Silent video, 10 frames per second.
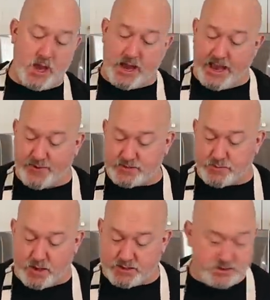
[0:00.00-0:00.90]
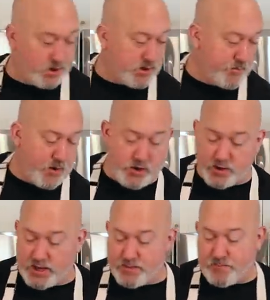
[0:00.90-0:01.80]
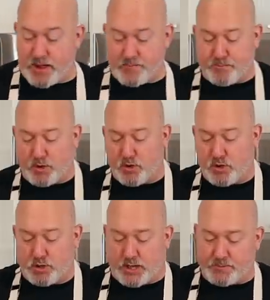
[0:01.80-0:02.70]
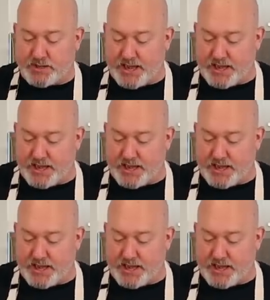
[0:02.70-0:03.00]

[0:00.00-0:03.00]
I have some unsalted butter in my bowl. I'm gonna